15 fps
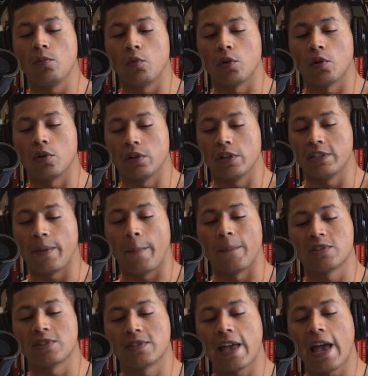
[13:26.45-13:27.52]
where it's a
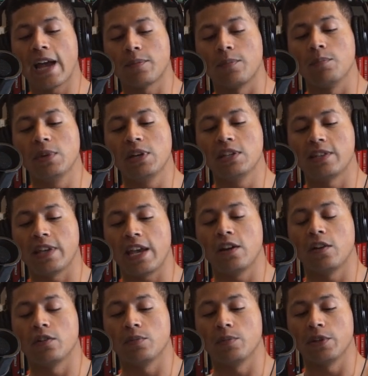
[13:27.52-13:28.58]
stacked men's
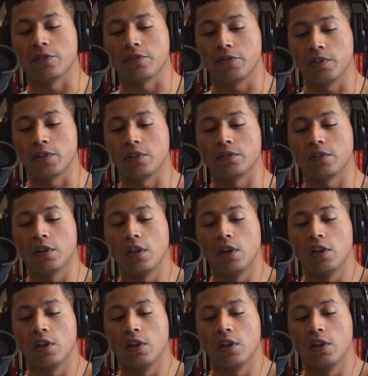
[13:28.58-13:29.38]
800-meter field.